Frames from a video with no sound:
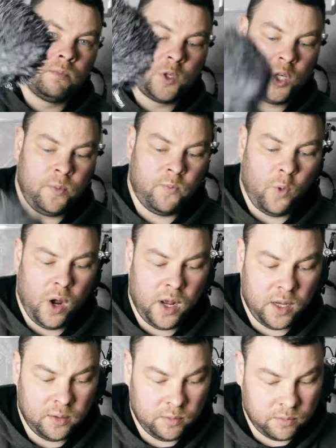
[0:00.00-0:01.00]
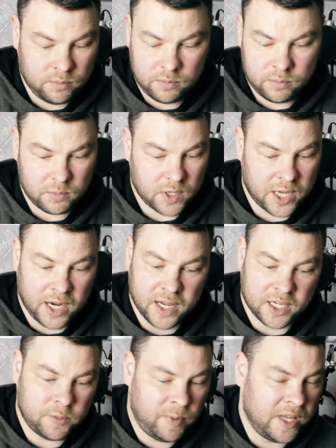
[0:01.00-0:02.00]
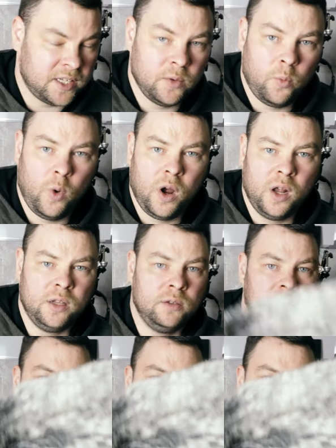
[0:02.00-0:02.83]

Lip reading: cheap one, get an expensive one,